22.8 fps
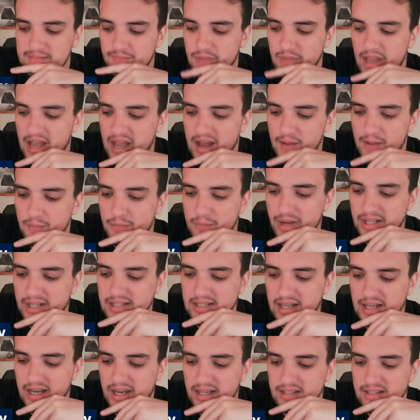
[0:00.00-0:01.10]
But
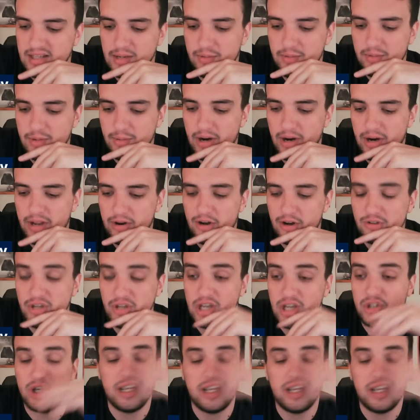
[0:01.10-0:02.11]
he's going to be a part of the rotation.